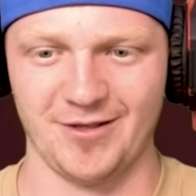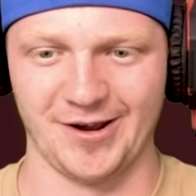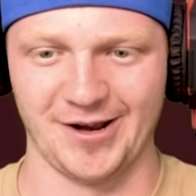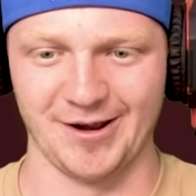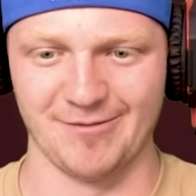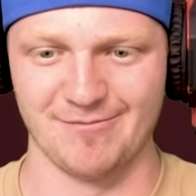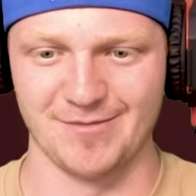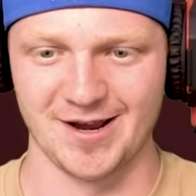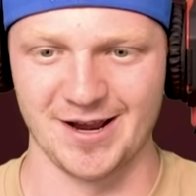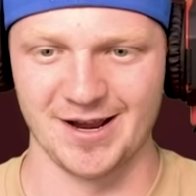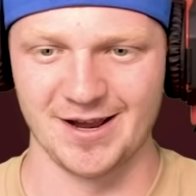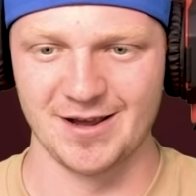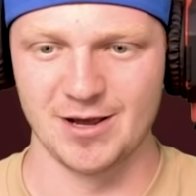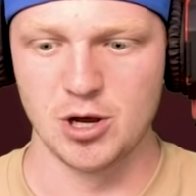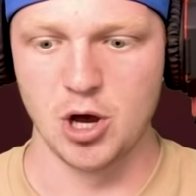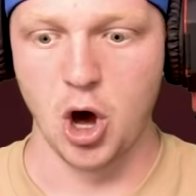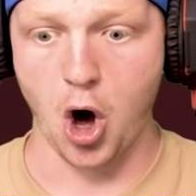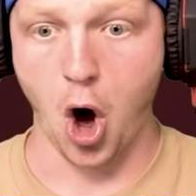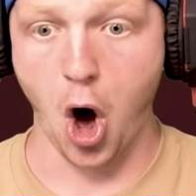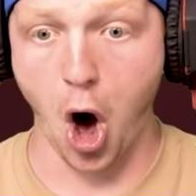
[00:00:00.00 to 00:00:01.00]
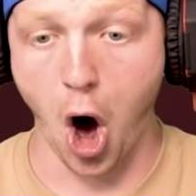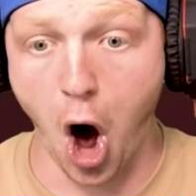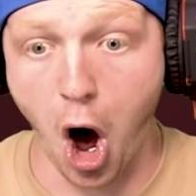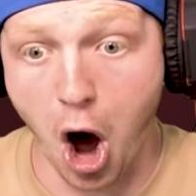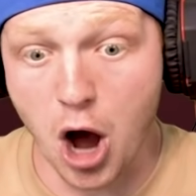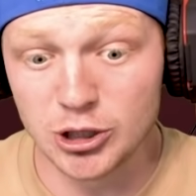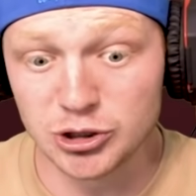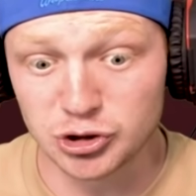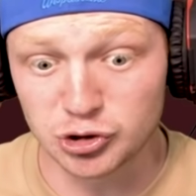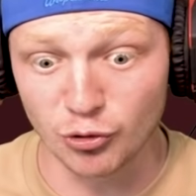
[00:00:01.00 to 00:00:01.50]
Look at me.
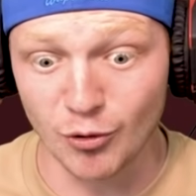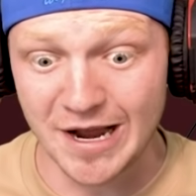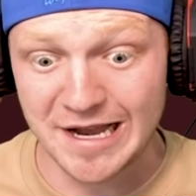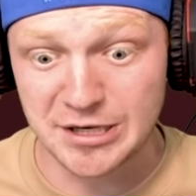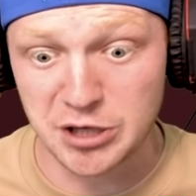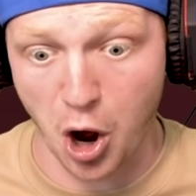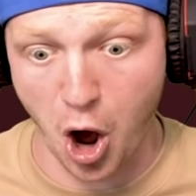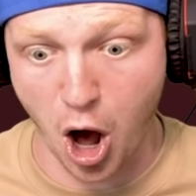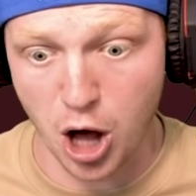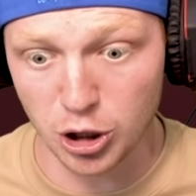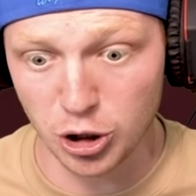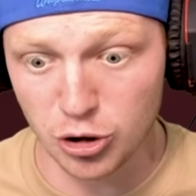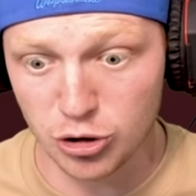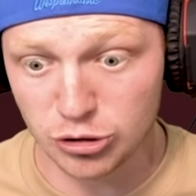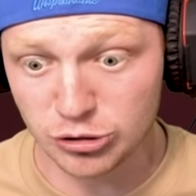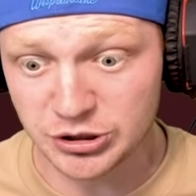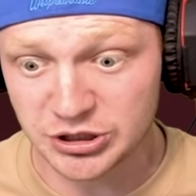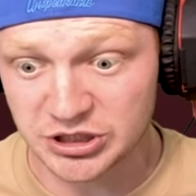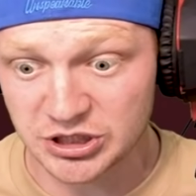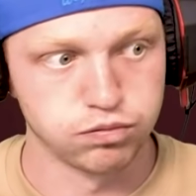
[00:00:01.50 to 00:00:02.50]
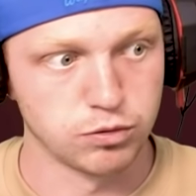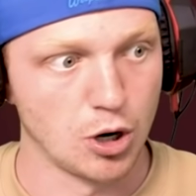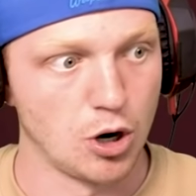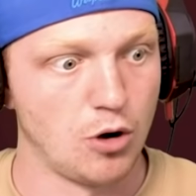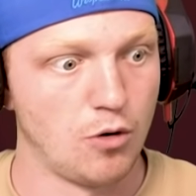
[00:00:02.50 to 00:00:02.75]
$100?